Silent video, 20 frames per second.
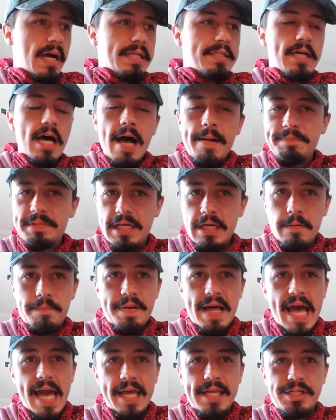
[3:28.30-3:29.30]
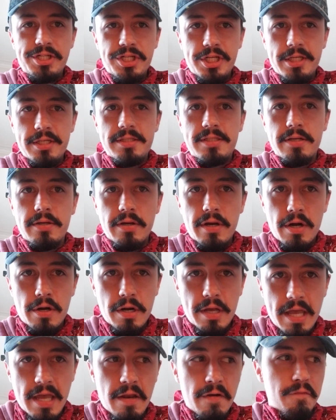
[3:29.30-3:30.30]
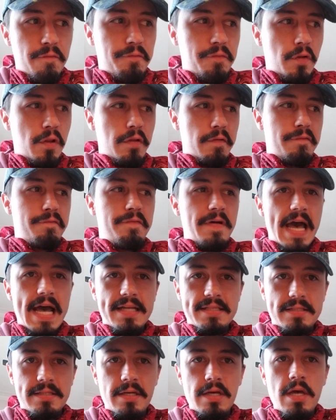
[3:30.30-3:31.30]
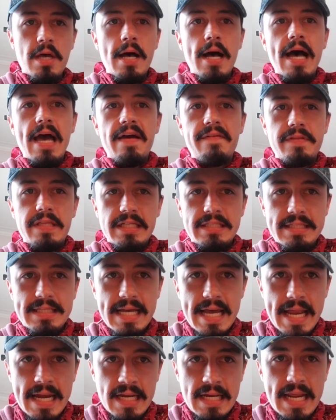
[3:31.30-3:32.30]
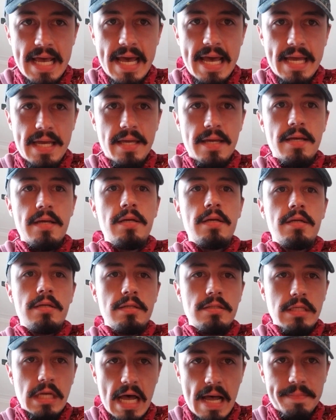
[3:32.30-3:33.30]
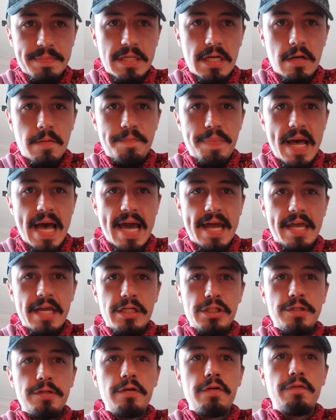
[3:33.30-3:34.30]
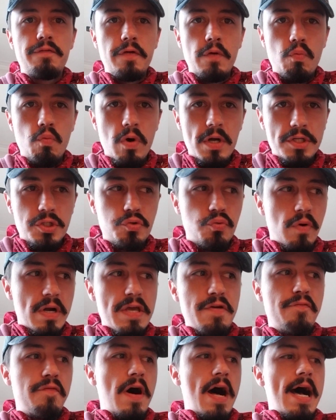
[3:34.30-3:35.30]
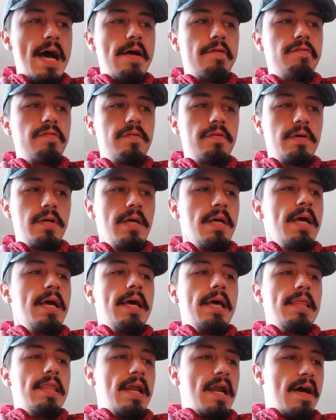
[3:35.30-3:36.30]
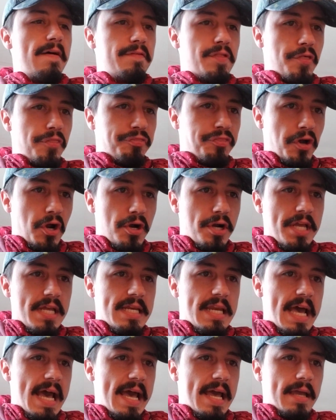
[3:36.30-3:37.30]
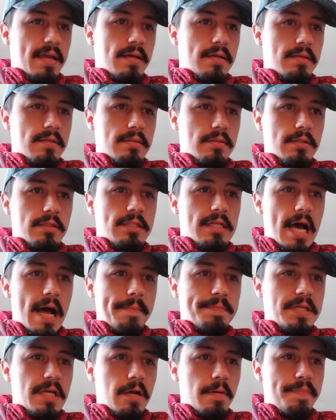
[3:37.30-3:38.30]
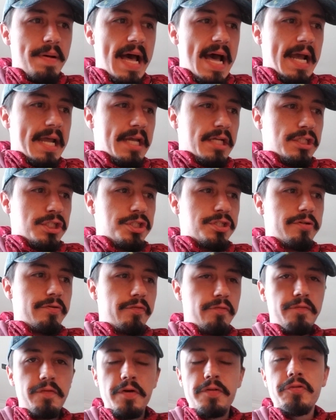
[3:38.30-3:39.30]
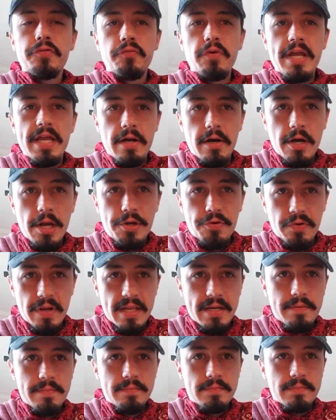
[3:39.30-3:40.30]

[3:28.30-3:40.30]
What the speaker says: top tier packages are in full effect. I have the 10-day top tier package for $125. And then I have the 30-day top tier package for $300.